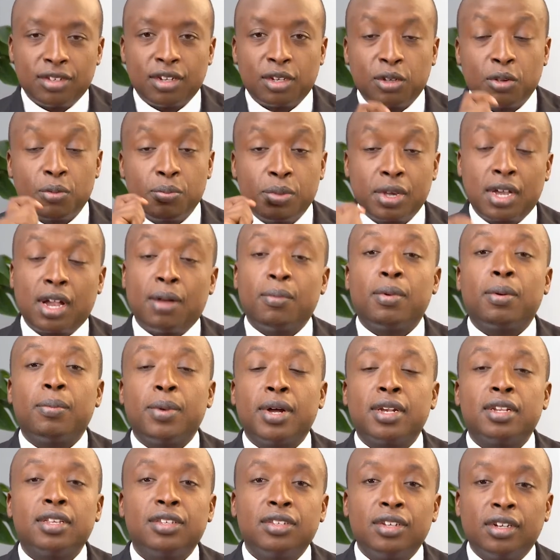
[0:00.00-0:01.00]
You become a
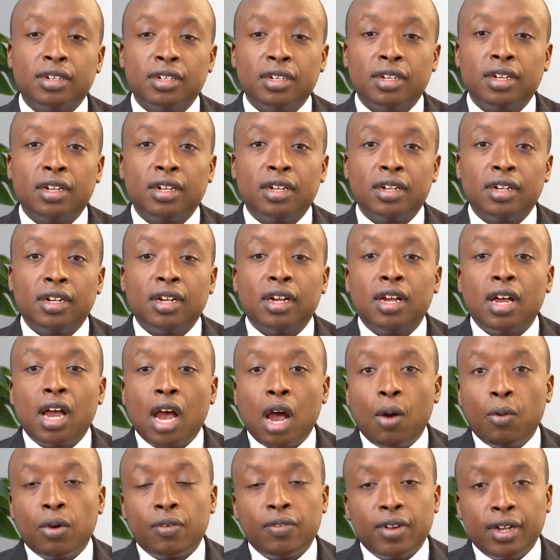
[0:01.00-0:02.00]
manager.
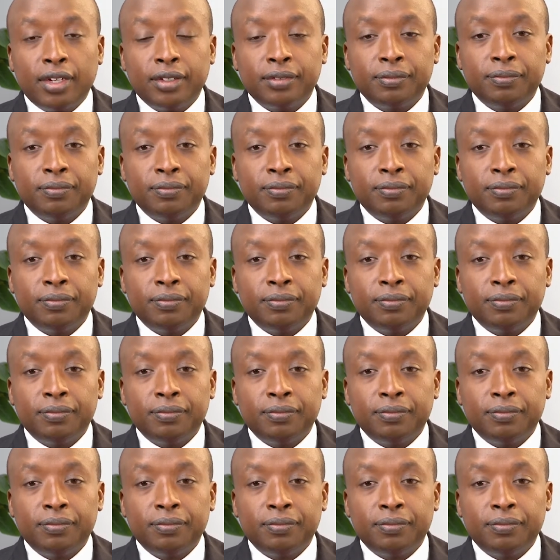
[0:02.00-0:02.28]
However,